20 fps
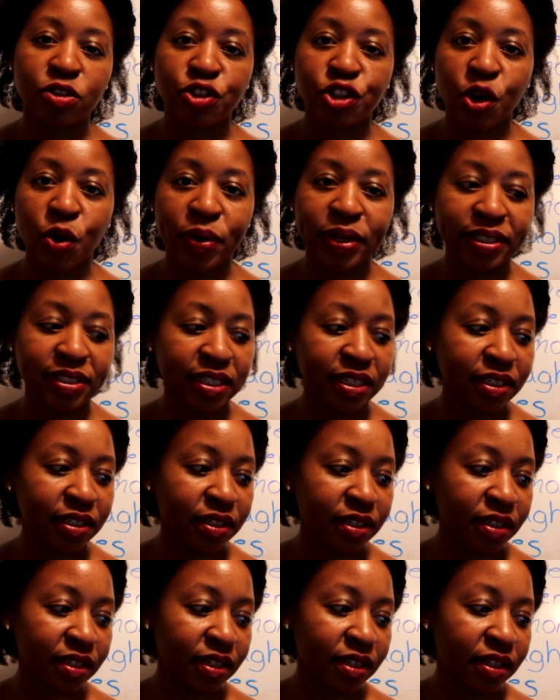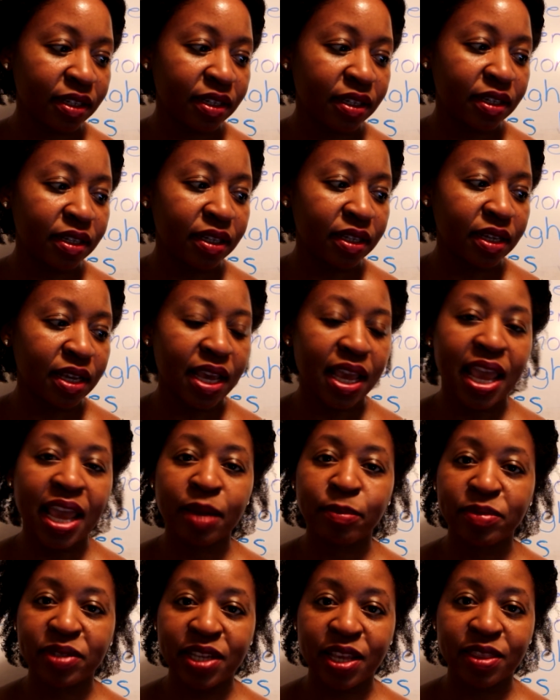Cheyenne,
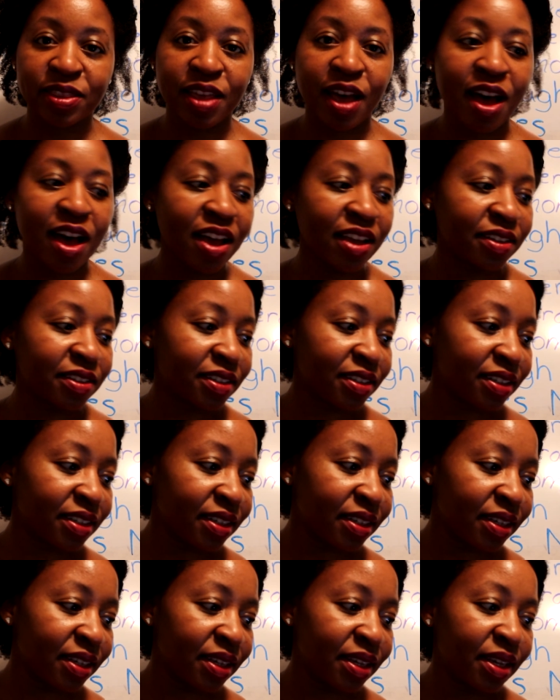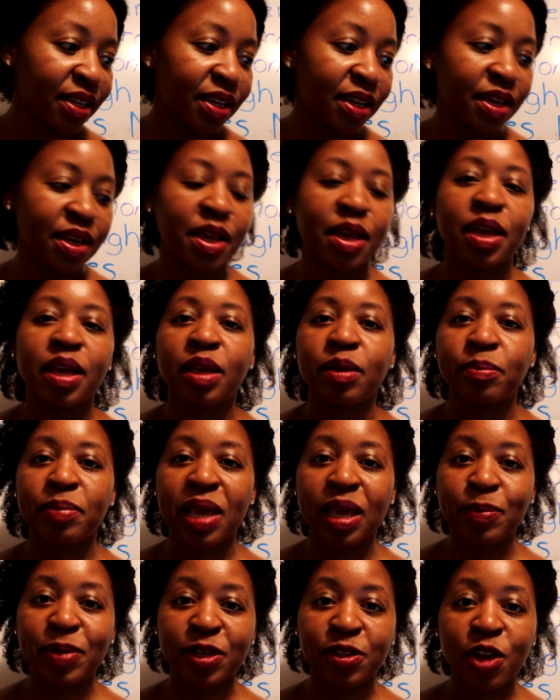Empty Thought,
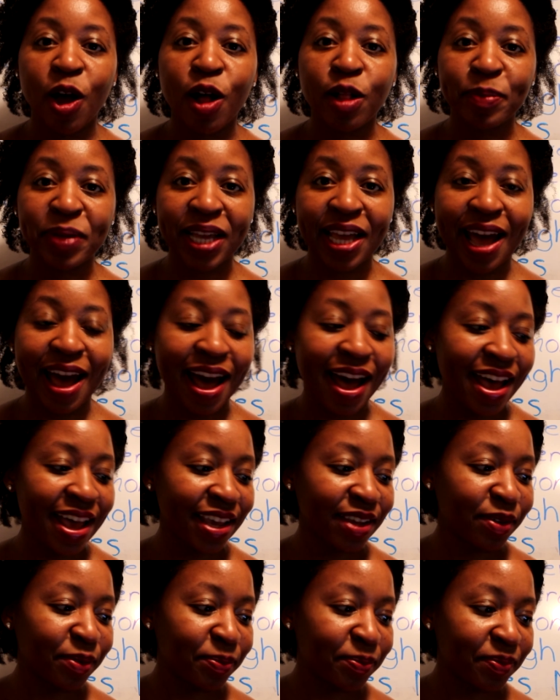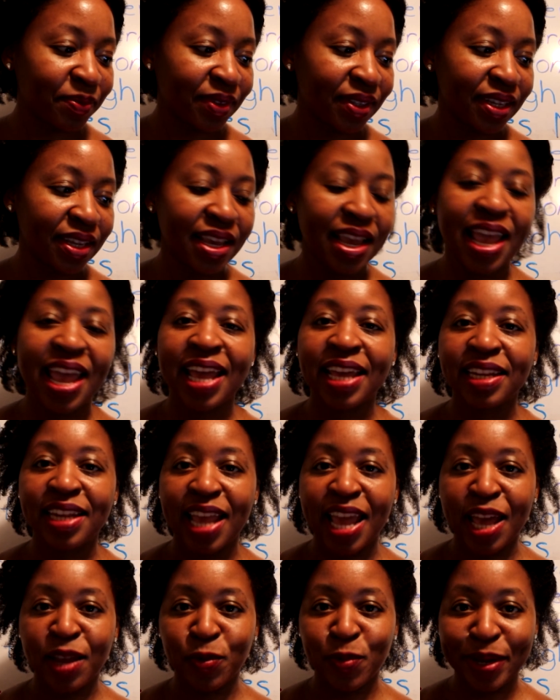Baby Doll Mackay, and
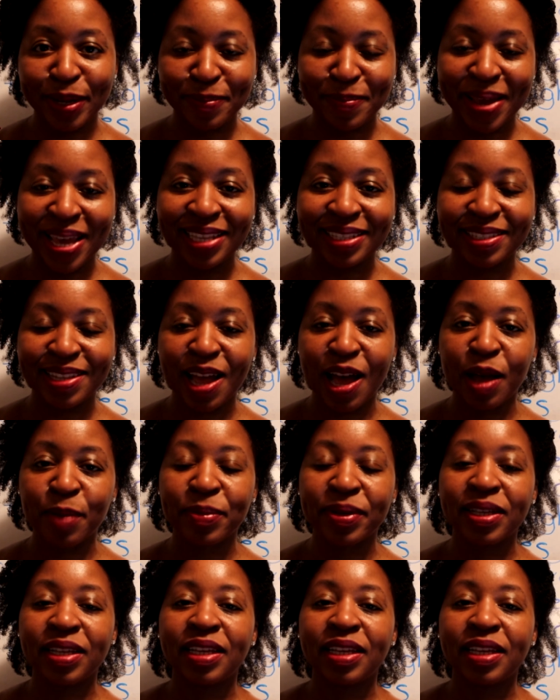Edwin Maysop.